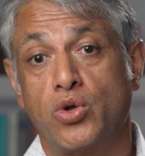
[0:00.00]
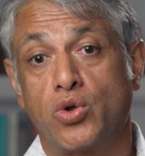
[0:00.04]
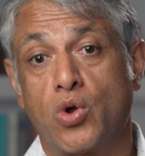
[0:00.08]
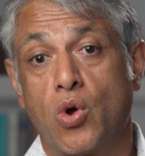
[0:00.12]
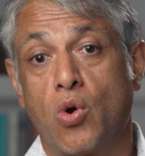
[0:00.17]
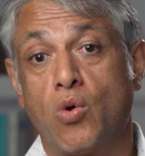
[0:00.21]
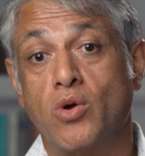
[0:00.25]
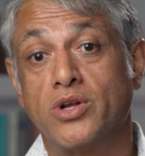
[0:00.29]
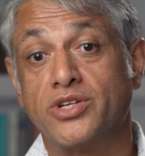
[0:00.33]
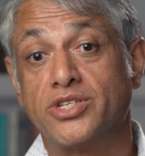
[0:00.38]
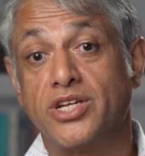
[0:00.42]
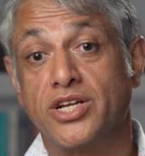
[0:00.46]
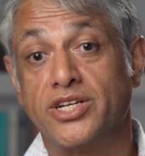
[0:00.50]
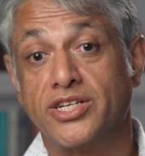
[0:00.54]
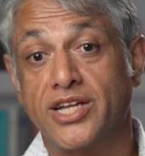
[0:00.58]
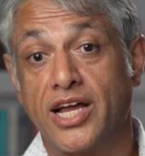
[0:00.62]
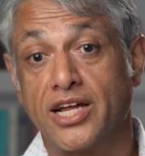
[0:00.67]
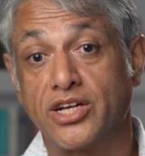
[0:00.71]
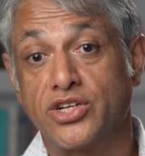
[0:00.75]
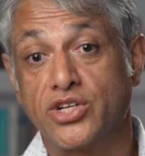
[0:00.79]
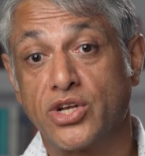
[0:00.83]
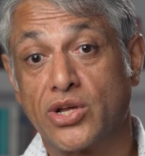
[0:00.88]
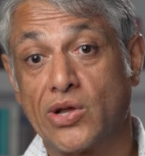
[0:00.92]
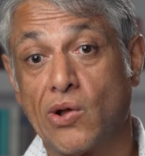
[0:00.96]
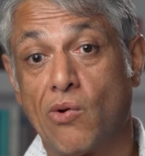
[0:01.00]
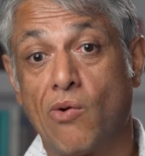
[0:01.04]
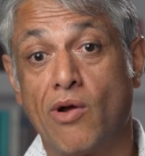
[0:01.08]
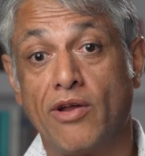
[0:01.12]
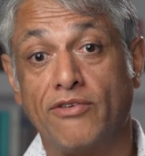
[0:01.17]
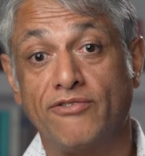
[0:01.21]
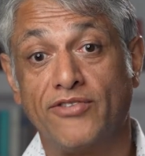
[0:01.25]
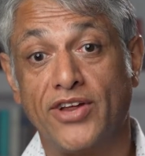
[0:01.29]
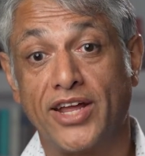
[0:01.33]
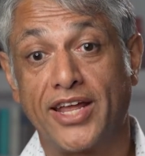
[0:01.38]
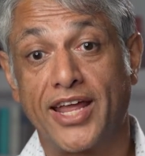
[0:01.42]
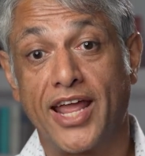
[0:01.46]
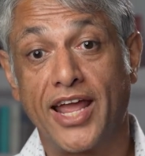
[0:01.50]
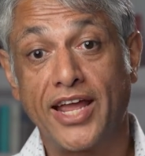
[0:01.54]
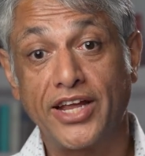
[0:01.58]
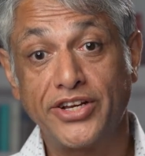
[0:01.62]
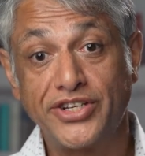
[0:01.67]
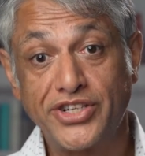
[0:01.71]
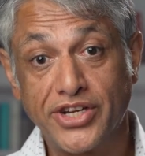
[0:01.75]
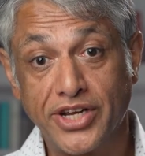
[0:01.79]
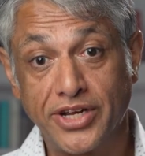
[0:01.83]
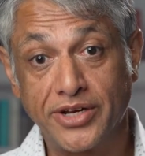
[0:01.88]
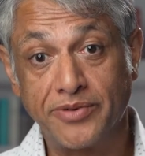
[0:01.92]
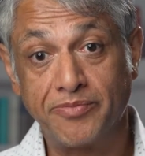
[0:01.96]
go into debt to go on
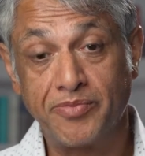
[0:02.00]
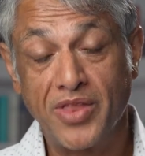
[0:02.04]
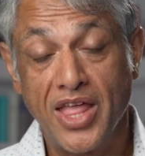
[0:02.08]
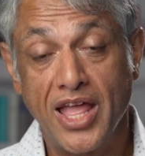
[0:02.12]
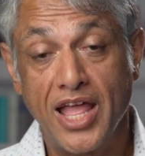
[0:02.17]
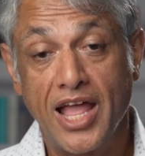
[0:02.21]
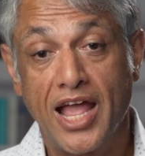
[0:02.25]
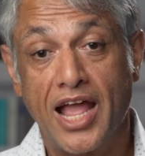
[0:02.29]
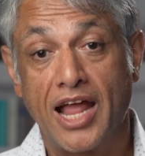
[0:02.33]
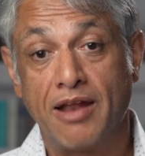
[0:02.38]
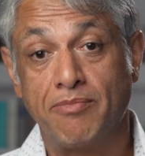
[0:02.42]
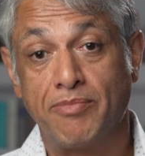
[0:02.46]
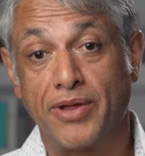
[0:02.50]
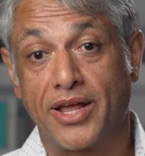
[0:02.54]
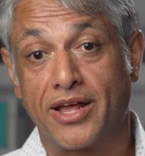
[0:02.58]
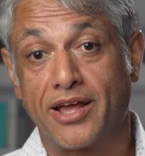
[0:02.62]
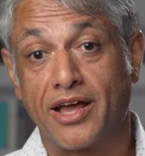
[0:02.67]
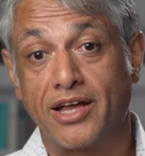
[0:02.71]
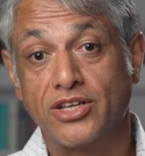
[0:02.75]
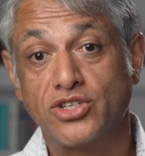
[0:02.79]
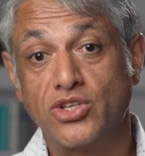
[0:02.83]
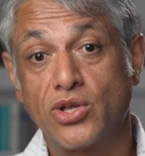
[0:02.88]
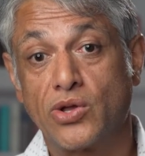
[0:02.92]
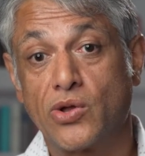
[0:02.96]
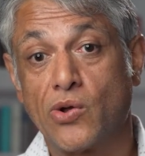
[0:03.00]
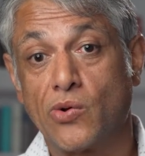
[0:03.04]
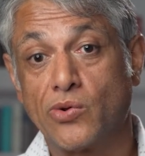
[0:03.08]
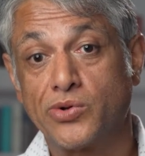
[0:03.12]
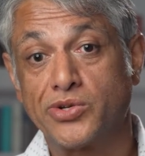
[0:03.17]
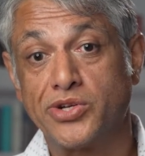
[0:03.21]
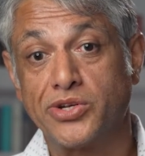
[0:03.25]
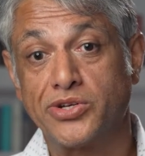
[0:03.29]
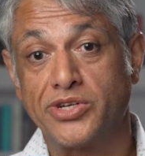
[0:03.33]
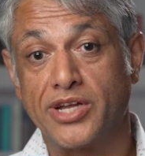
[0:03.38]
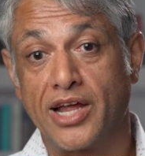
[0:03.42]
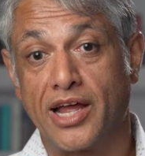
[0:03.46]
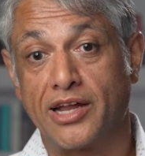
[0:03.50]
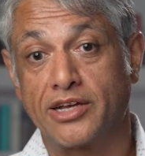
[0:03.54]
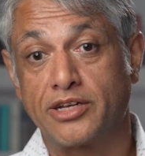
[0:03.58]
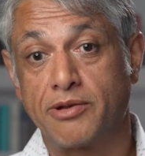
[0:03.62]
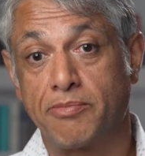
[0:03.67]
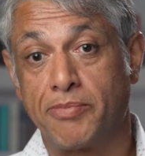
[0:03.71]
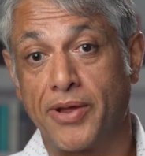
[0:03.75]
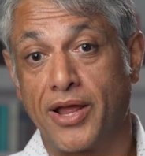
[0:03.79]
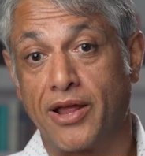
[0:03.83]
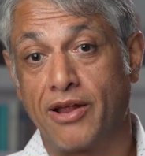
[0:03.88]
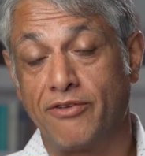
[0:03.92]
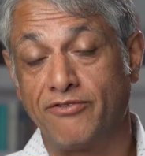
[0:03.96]
vacation, and because you go to debt
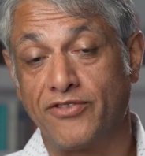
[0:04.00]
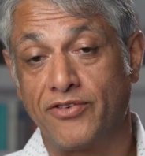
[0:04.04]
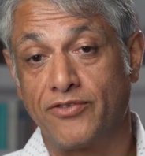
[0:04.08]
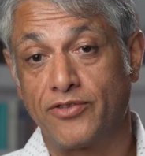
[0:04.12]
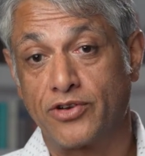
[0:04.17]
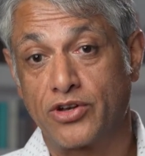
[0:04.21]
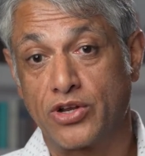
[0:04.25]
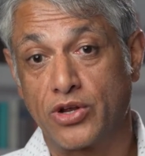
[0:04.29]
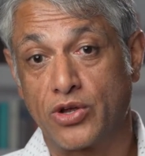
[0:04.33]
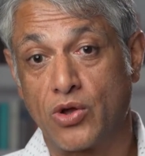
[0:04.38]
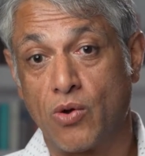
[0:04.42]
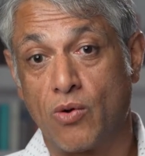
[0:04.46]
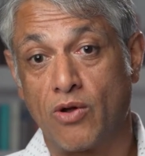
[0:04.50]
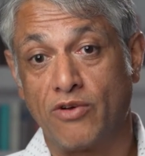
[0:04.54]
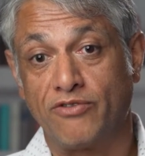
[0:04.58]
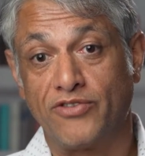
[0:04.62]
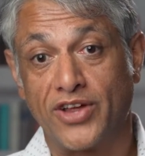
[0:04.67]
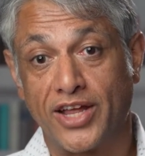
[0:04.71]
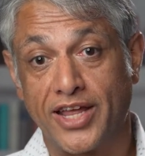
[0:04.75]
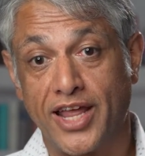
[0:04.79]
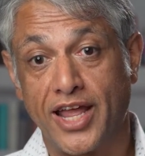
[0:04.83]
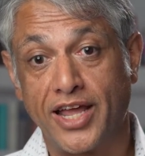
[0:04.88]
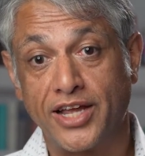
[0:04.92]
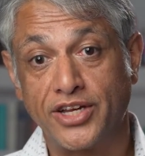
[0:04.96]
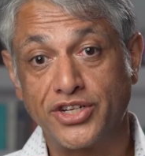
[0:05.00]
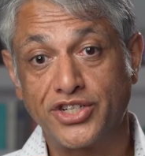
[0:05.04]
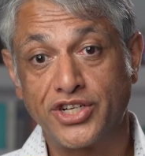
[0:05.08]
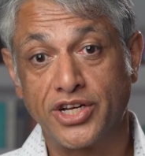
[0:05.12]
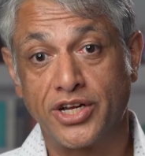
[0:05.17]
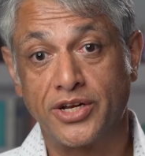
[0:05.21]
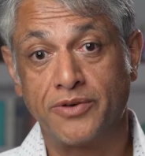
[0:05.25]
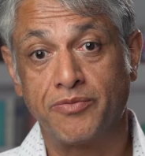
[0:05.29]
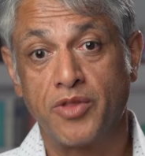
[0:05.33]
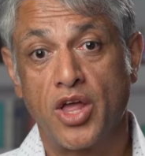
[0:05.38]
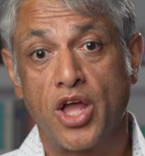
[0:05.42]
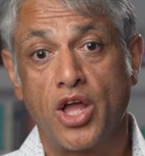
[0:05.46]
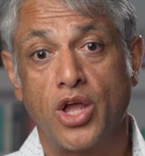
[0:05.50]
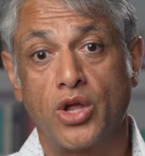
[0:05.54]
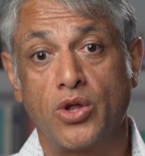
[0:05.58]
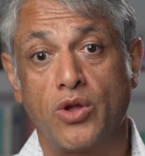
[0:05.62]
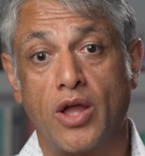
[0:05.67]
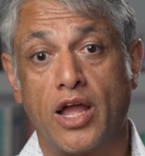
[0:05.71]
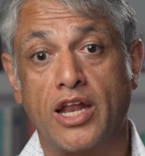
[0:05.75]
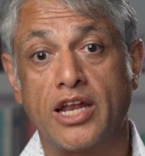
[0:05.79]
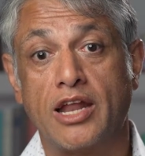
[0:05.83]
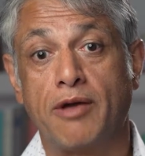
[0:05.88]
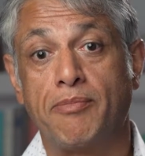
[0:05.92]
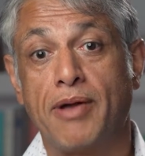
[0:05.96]
to go on vacation, you
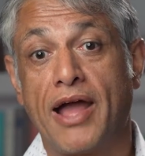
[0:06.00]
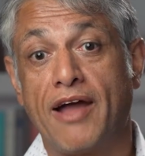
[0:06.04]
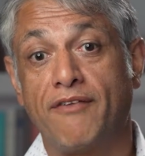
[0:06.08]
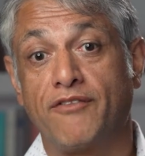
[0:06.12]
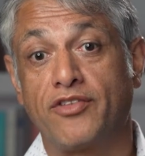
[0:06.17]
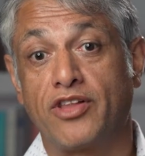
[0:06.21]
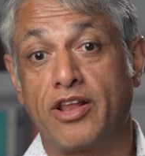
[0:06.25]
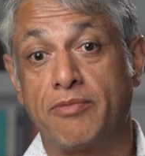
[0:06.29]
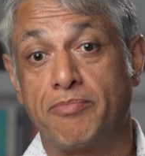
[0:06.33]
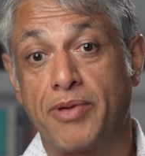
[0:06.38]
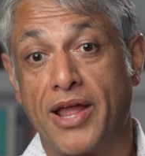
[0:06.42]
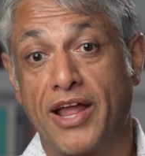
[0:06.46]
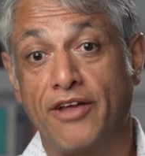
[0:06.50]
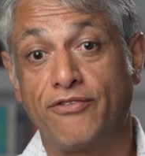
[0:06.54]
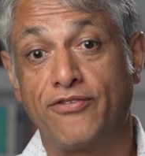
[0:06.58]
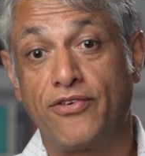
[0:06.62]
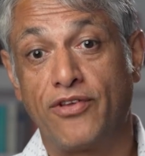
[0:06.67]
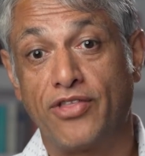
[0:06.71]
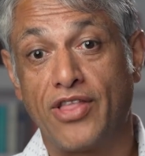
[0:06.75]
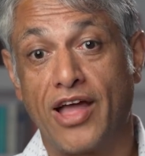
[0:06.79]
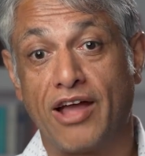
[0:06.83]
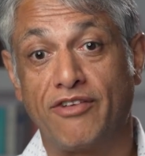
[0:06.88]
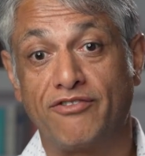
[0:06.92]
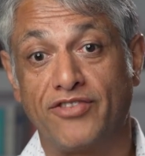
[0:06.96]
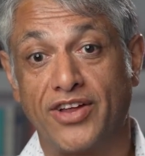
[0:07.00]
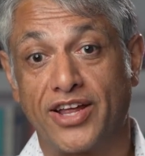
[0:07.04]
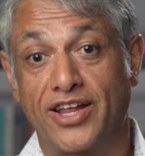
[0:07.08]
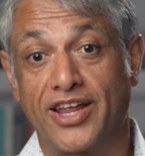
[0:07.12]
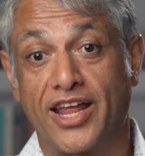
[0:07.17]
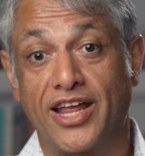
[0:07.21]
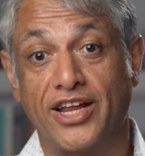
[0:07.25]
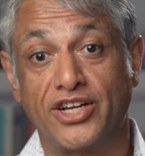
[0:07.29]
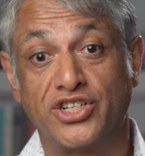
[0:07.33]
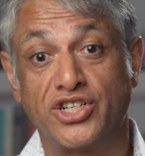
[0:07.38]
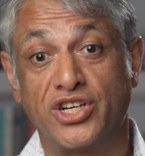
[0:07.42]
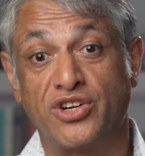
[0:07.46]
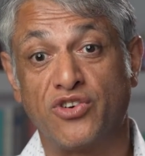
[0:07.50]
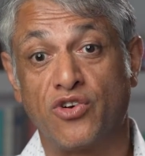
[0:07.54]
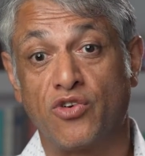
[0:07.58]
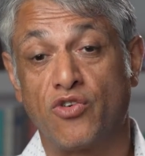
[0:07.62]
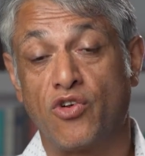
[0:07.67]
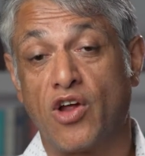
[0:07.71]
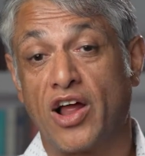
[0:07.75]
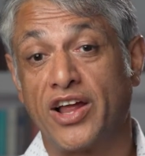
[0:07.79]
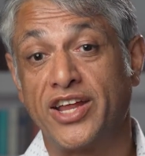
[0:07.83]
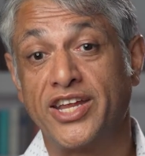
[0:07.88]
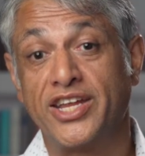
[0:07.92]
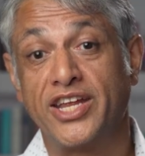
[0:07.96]
end up having to pay for that vacation
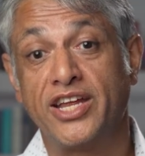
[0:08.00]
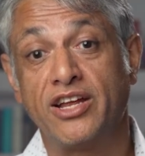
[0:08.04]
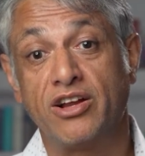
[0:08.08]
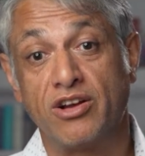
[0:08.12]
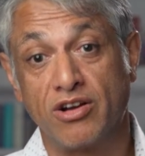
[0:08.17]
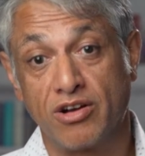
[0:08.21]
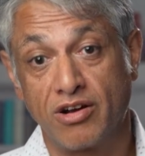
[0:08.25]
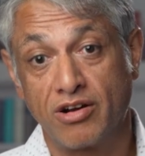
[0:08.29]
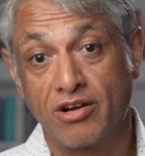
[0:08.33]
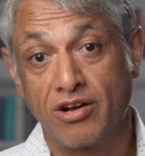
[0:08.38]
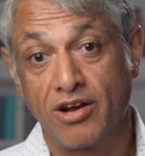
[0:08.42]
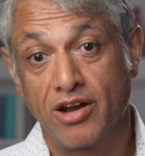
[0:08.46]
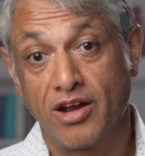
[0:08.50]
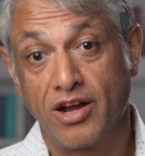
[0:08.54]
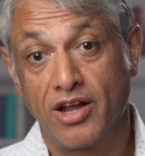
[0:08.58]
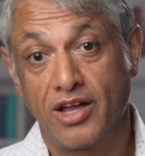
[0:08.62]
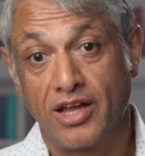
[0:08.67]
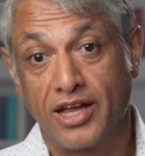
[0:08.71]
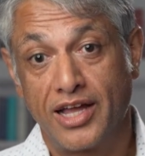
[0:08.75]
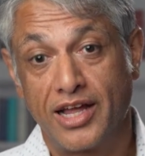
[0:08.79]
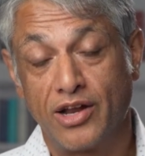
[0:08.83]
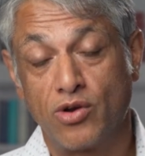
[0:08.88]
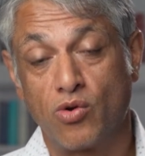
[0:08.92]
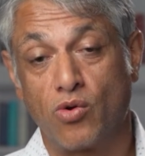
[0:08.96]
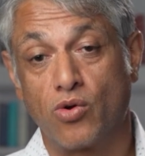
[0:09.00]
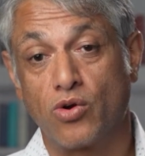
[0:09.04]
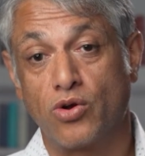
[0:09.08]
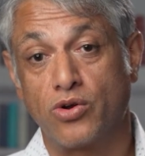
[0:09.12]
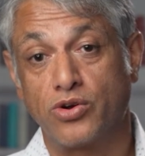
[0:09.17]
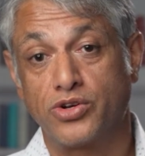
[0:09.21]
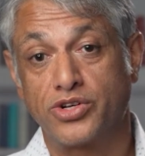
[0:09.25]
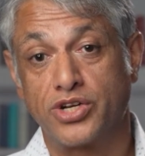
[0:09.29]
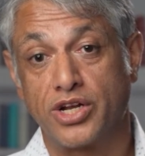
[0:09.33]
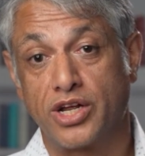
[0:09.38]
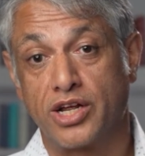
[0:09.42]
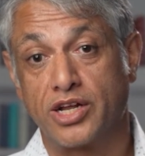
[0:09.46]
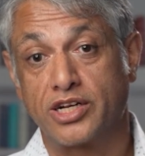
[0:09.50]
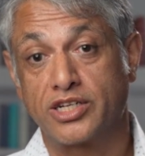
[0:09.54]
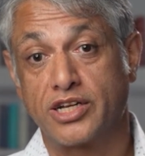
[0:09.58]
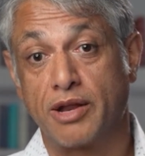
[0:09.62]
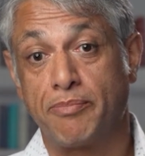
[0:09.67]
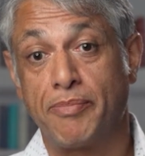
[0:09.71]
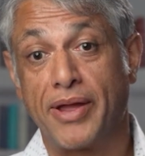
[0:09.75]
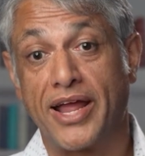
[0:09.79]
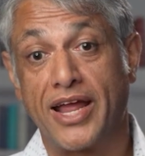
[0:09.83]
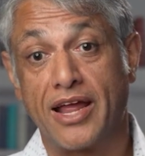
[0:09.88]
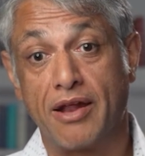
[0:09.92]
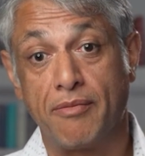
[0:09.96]
a year in order to
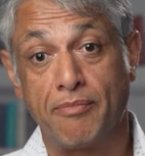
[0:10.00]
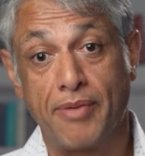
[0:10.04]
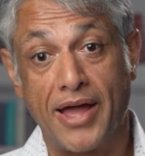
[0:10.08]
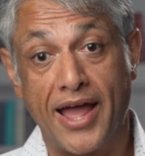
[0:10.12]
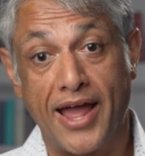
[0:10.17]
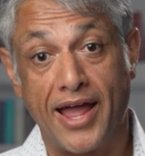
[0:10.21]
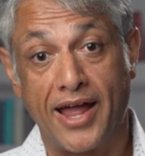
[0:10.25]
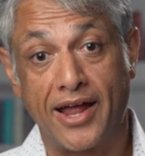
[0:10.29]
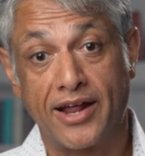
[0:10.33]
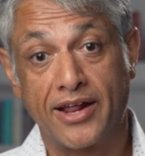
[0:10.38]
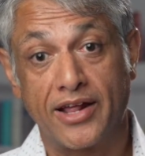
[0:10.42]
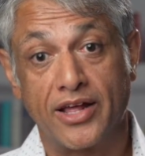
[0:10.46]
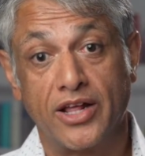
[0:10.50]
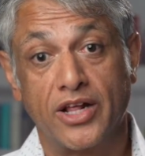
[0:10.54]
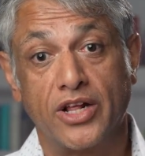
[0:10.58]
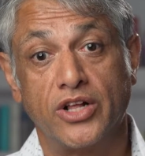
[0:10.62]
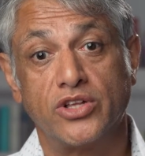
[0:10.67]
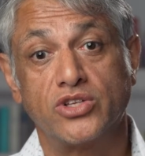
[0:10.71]
pay it back.